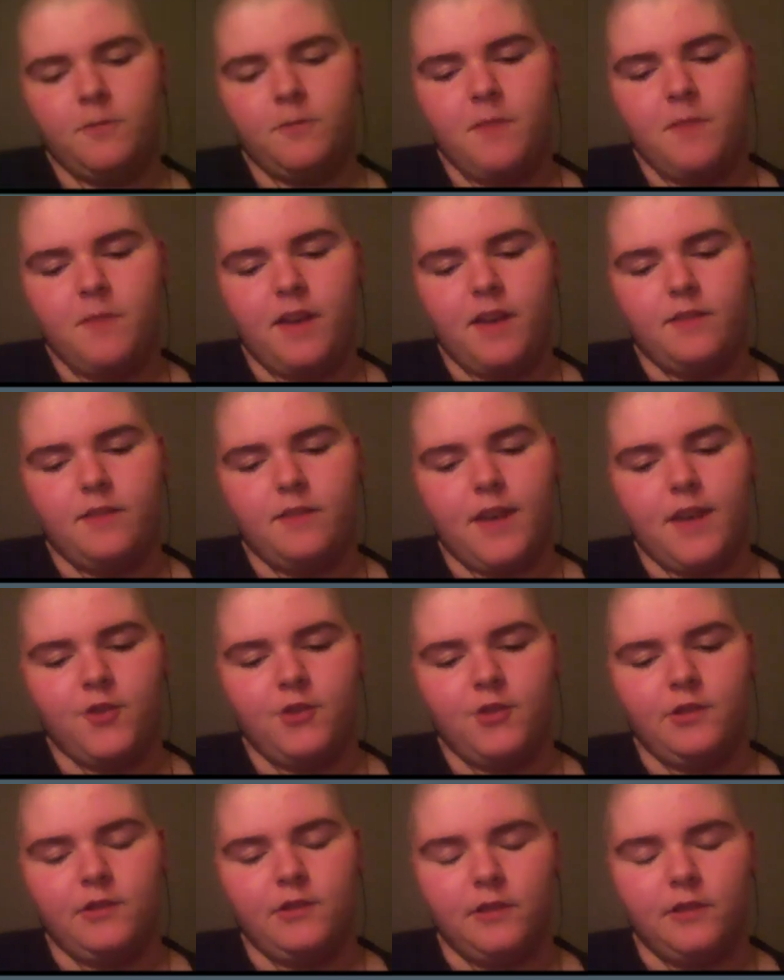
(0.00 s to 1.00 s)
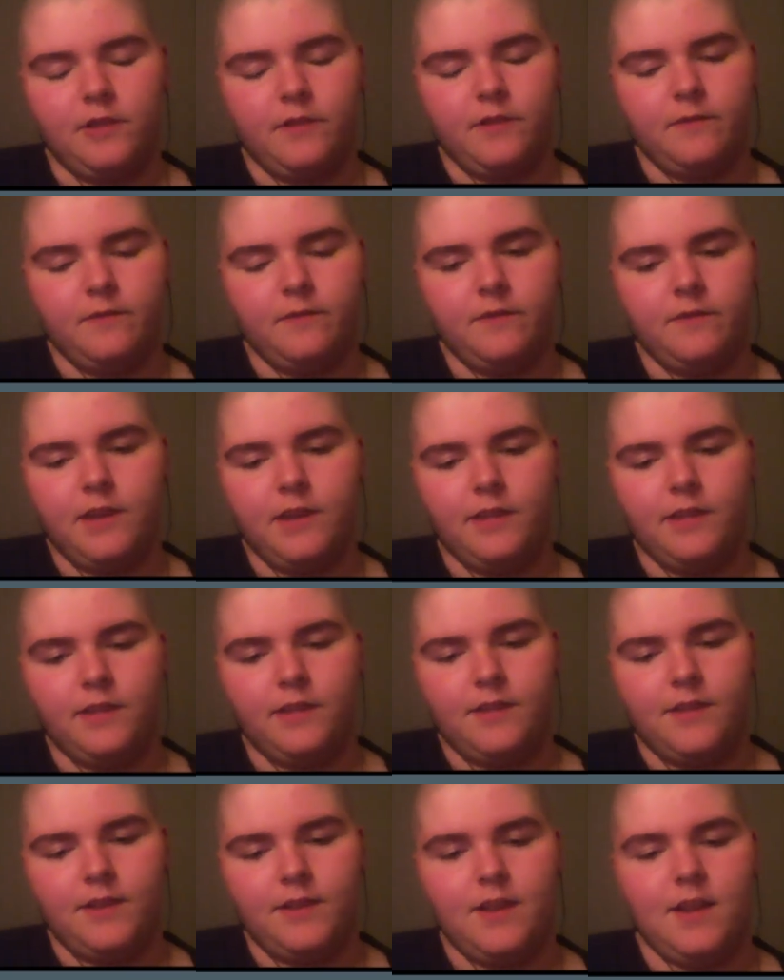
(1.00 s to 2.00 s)
Man actually lived, and
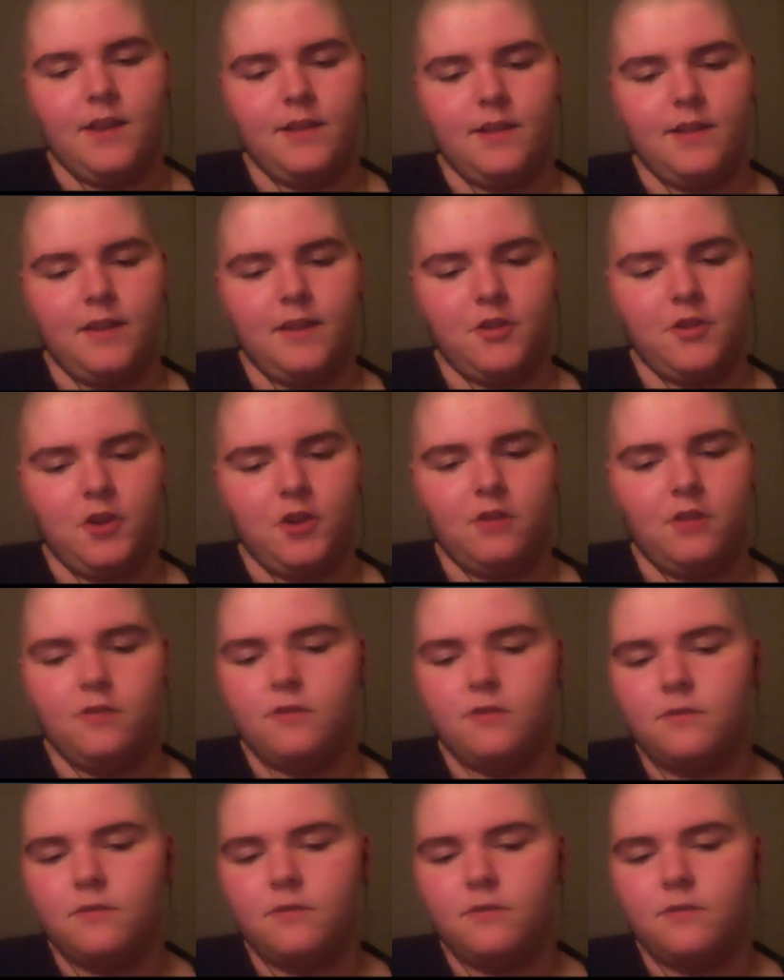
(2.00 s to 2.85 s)
he had a child.